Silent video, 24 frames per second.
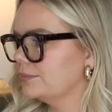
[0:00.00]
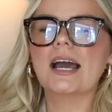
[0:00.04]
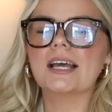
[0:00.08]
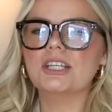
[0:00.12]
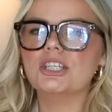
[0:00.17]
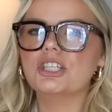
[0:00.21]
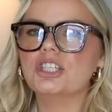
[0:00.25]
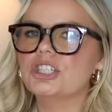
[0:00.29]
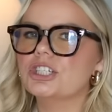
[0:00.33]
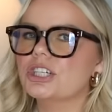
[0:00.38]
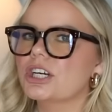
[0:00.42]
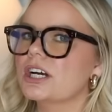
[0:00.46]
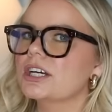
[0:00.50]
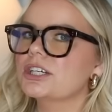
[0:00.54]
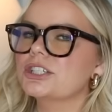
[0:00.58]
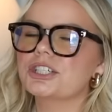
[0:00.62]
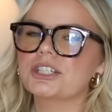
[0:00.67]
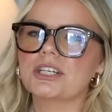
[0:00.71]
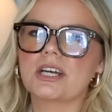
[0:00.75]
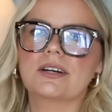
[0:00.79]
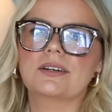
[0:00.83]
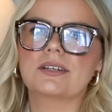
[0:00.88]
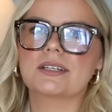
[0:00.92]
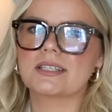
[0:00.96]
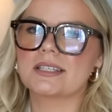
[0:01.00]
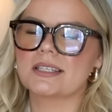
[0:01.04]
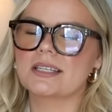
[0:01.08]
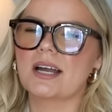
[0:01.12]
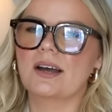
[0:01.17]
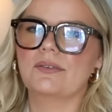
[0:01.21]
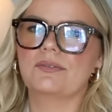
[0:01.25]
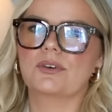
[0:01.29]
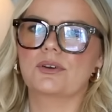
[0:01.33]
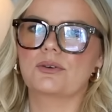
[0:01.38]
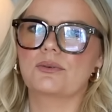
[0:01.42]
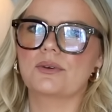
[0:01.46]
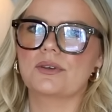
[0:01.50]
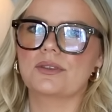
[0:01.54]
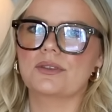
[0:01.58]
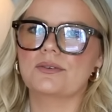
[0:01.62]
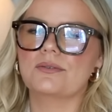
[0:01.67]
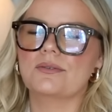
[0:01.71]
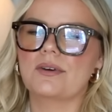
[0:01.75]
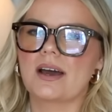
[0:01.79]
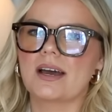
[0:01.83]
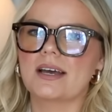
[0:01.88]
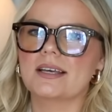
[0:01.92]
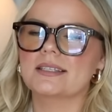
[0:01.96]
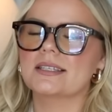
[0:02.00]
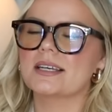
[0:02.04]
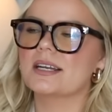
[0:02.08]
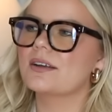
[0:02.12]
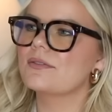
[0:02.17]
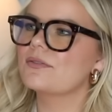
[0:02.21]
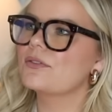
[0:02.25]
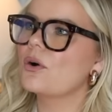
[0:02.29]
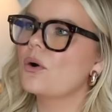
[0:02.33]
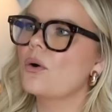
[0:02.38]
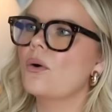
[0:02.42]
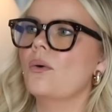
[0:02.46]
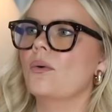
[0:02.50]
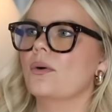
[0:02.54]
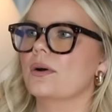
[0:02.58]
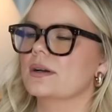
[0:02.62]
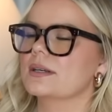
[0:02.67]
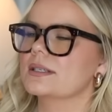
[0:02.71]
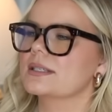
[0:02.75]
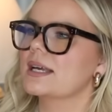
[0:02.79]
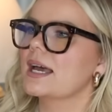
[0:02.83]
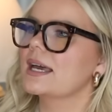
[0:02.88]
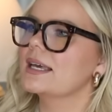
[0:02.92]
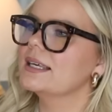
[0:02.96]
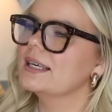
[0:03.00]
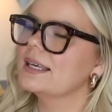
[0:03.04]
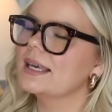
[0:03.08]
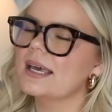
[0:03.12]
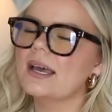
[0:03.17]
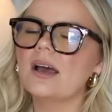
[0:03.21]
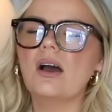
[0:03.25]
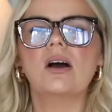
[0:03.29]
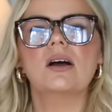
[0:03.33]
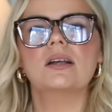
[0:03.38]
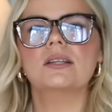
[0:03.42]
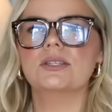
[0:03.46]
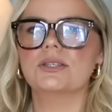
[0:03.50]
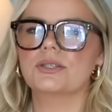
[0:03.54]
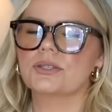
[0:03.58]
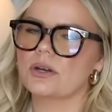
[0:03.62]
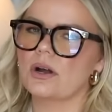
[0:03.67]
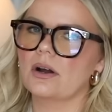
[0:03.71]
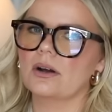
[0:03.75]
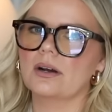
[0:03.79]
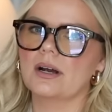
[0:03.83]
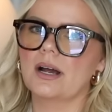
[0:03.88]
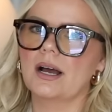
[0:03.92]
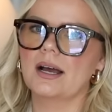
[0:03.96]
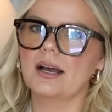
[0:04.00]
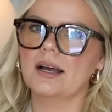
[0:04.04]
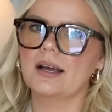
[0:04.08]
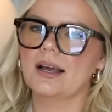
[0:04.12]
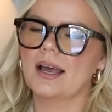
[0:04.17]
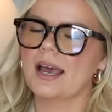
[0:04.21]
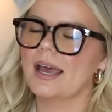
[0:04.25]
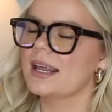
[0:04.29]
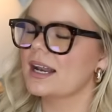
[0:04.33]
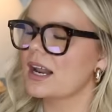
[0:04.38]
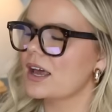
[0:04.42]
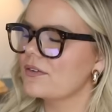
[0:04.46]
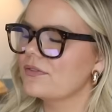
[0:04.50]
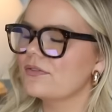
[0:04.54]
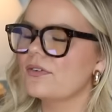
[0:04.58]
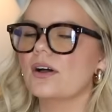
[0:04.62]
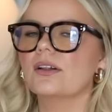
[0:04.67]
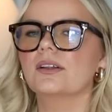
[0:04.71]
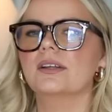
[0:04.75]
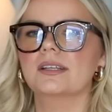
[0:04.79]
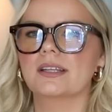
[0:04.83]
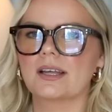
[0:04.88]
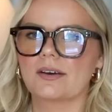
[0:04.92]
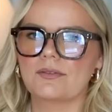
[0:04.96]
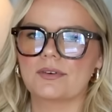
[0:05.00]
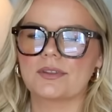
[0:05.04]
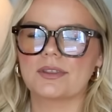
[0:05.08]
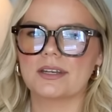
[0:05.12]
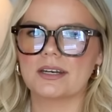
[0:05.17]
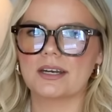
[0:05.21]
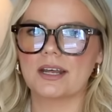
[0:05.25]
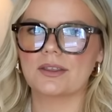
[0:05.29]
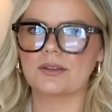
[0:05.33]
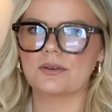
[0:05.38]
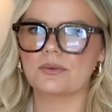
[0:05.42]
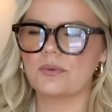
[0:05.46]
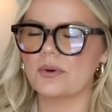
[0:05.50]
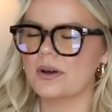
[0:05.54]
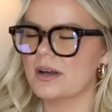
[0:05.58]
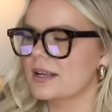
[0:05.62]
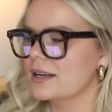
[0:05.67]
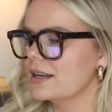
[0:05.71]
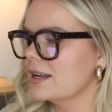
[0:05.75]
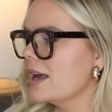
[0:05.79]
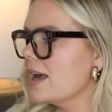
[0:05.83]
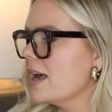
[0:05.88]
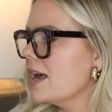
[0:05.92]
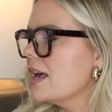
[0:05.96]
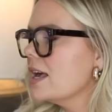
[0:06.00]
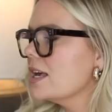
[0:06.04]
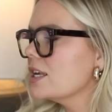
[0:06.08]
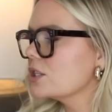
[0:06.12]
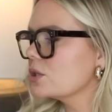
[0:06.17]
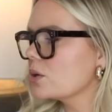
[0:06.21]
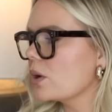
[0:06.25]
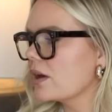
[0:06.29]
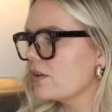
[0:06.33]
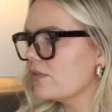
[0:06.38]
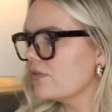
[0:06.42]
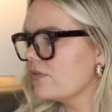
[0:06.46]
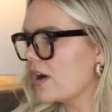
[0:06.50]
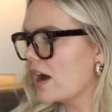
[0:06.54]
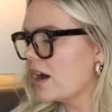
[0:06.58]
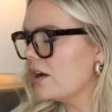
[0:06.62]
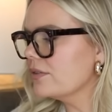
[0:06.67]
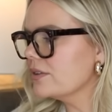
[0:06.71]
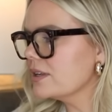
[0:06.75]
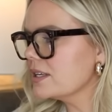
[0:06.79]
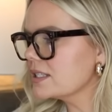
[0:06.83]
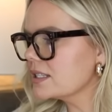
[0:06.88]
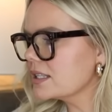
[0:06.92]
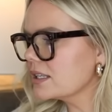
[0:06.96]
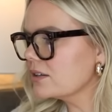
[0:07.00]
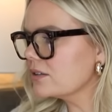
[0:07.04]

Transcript: I just shared a snuffer with you guys. And of course, I get on Zara and I fall in love with another one. So I found this